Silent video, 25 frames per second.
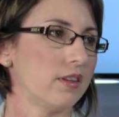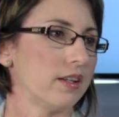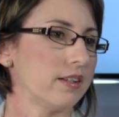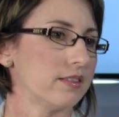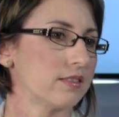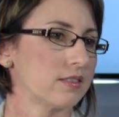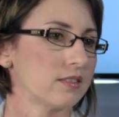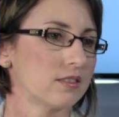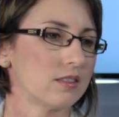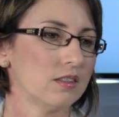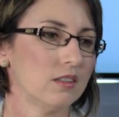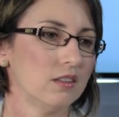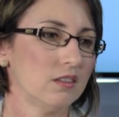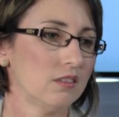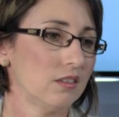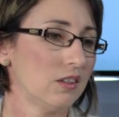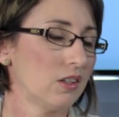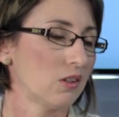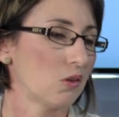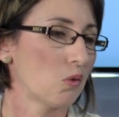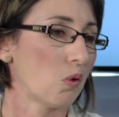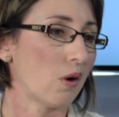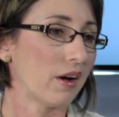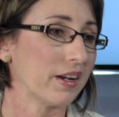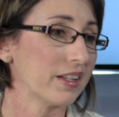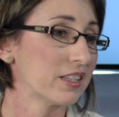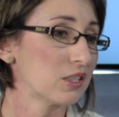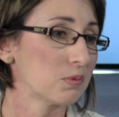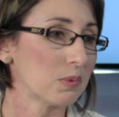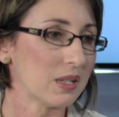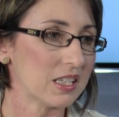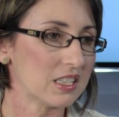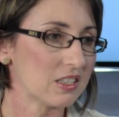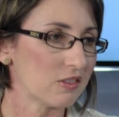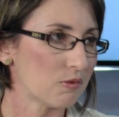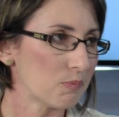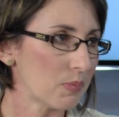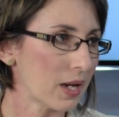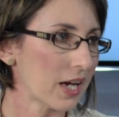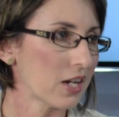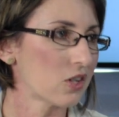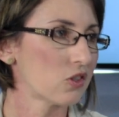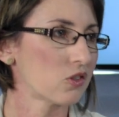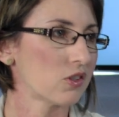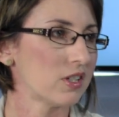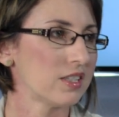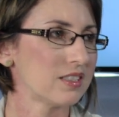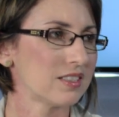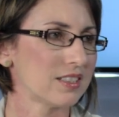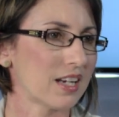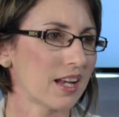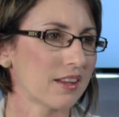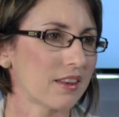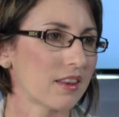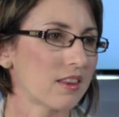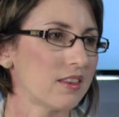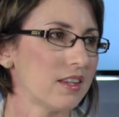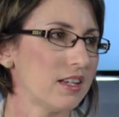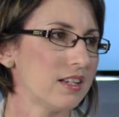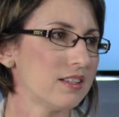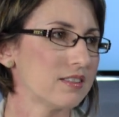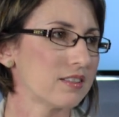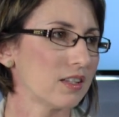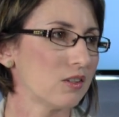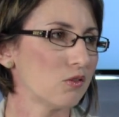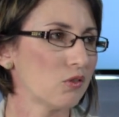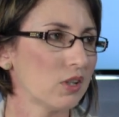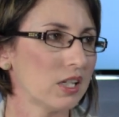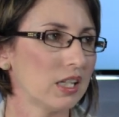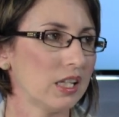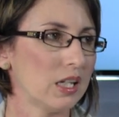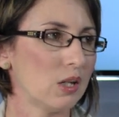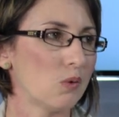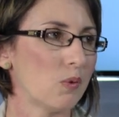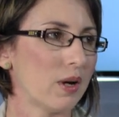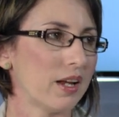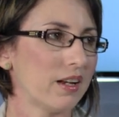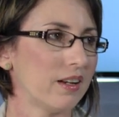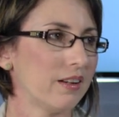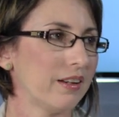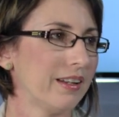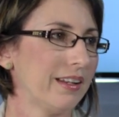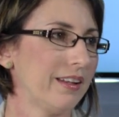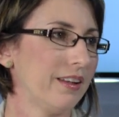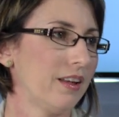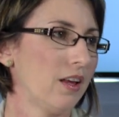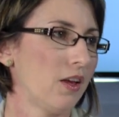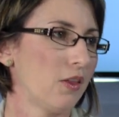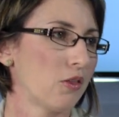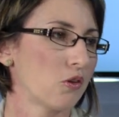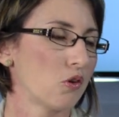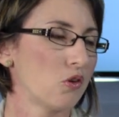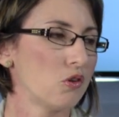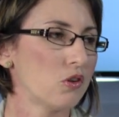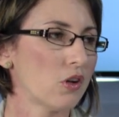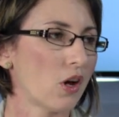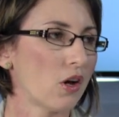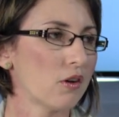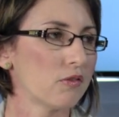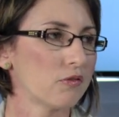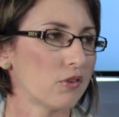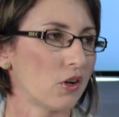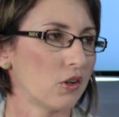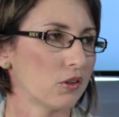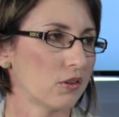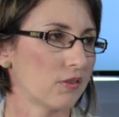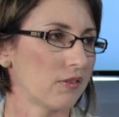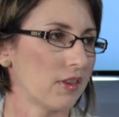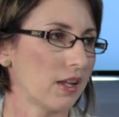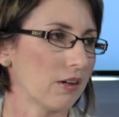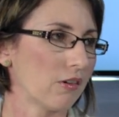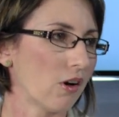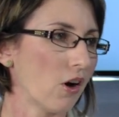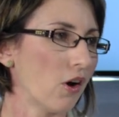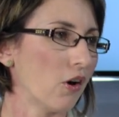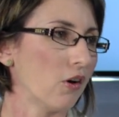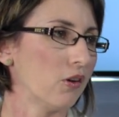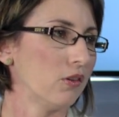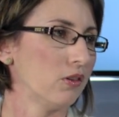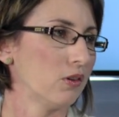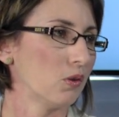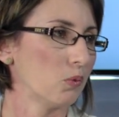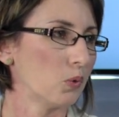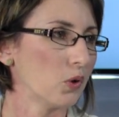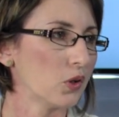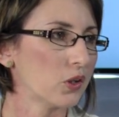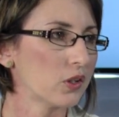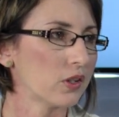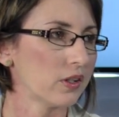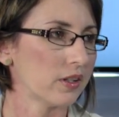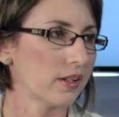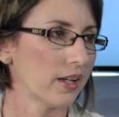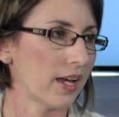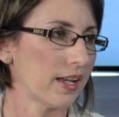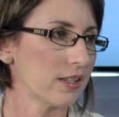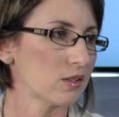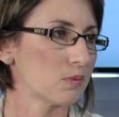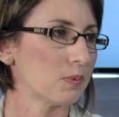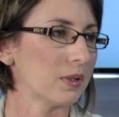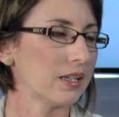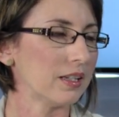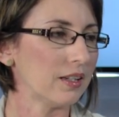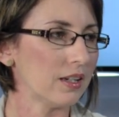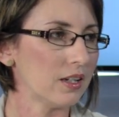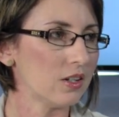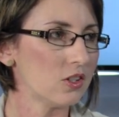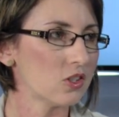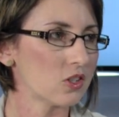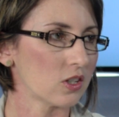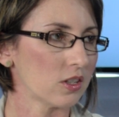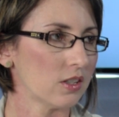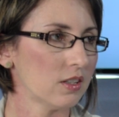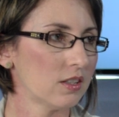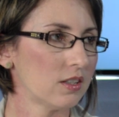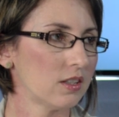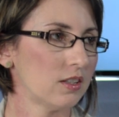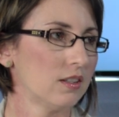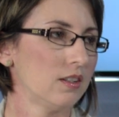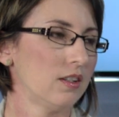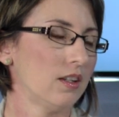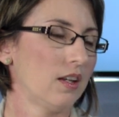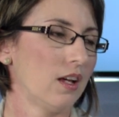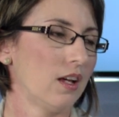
There's quite expensive batteries and other things, and really when through no fault of their own the worker has been injured,